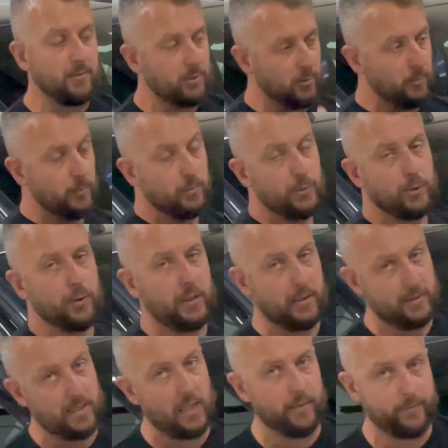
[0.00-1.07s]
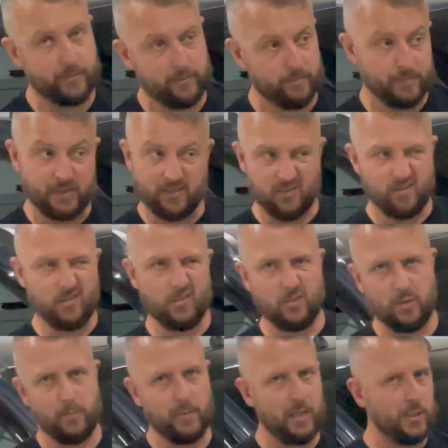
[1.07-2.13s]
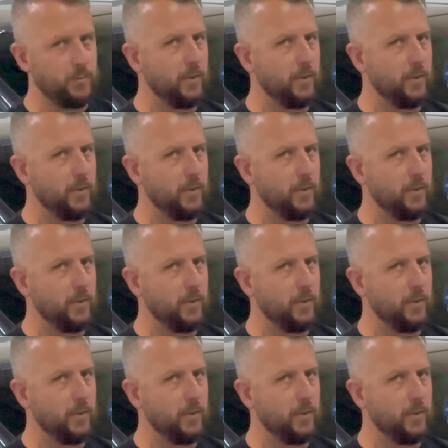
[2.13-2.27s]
so I'll show you exactly what I've been doing with this